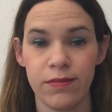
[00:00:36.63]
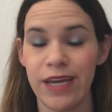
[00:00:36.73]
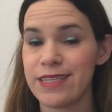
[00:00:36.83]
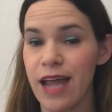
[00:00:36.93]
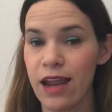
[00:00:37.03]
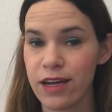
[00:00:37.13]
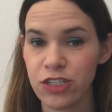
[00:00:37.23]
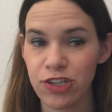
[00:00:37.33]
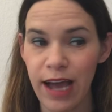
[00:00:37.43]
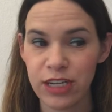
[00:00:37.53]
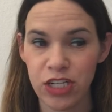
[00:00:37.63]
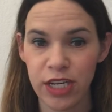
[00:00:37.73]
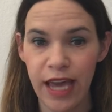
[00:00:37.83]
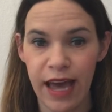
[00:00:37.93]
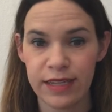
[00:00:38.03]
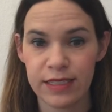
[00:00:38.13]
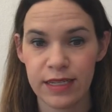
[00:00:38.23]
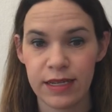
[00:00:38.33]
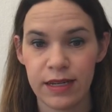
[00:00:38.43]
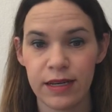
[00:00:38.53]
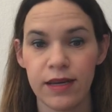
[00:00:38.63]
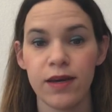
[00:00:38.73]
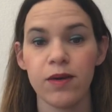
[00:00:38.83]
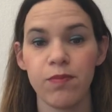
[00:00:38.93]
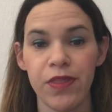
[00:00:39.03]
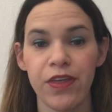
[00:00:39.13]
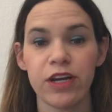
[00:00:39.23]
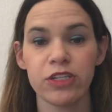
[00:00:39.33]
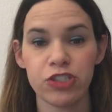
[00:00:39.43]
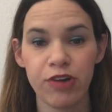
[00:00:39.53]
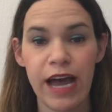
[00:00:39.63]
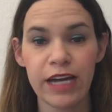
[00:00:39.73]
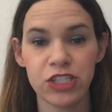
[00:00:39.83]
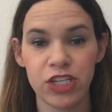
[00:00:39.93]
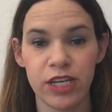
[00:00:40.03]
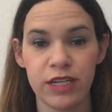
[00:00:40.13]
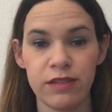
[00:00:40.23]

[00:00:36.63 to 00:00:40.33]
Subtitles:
It's not a contraction yet, but the contraction